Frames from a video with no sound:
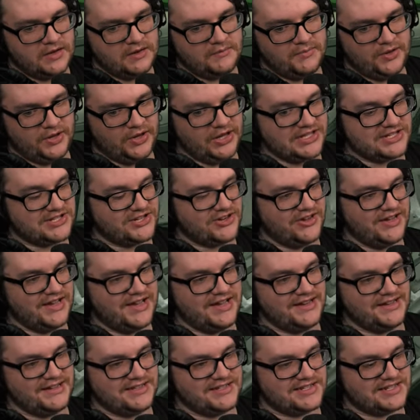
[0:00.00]
But let's go
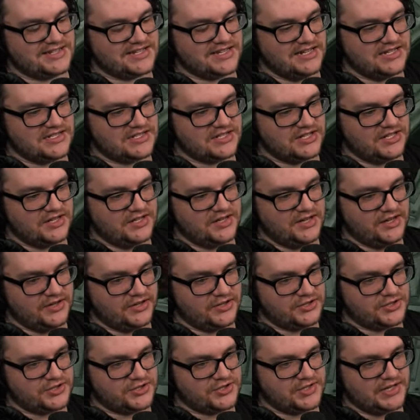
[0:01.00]
ahead and discuss another
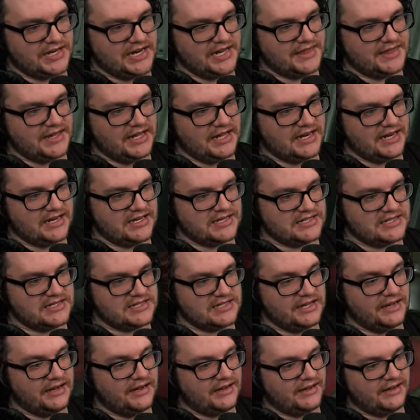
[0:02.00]
strat that I,
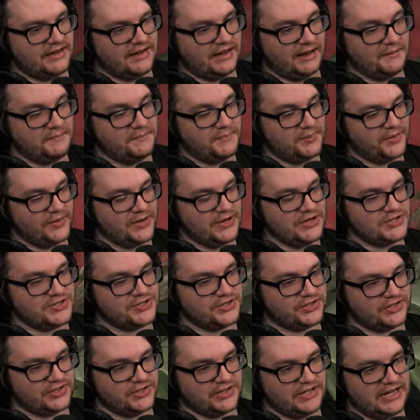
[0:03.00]
I'm pretty
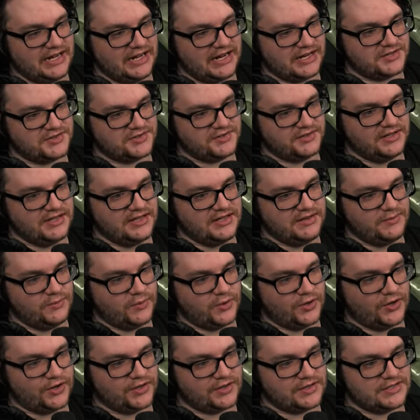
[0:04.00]
sure actually
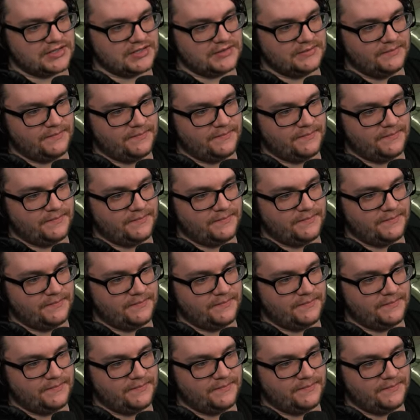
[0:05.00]
works.